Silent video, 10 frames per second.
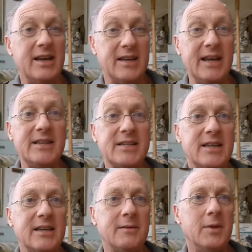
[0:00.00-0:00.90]
he had an
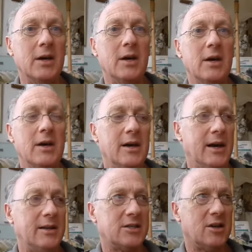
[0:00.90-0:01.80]
entity in him.
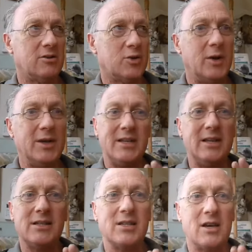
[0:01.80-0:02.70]
And so 20
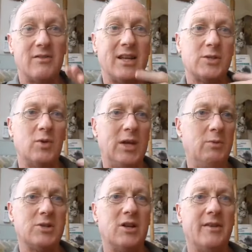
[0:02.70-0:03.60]
years ago, he
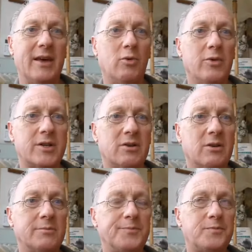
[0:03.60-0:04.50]
was like that all the
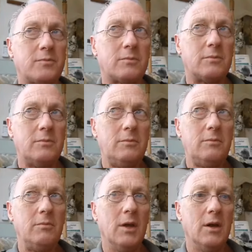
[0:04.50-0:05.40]
time.
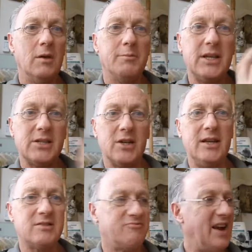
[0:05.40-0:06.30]
But
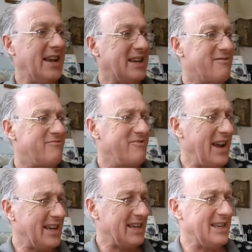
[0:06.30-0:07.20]
he's
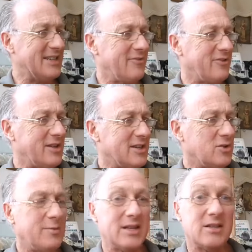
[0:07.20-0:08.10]
radically different.
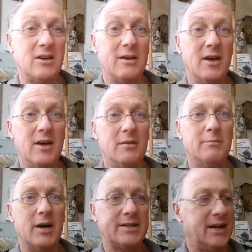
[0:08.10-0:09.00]
It's almost like
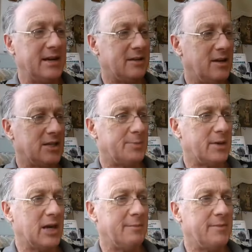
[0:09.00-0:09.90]
my dad has
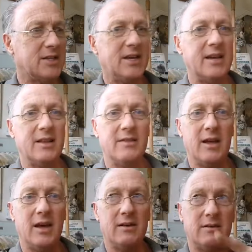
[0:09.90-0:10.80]
become the saint.
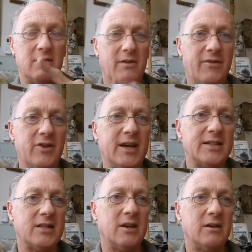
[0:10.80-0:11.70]
And a few
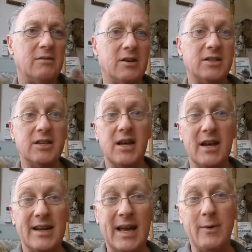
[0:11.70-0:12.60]
days ago, because he's
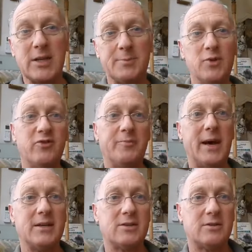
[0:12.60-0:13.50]
moved
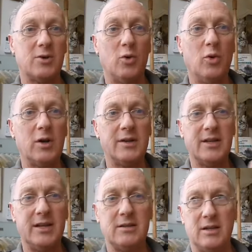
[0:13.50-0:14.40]
back to Auckland.
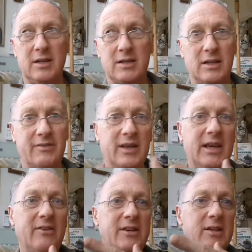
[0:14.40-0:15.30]
He's living
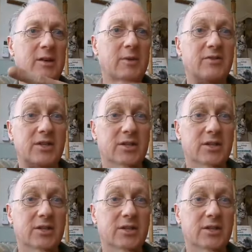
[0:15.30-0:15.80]
here. He moves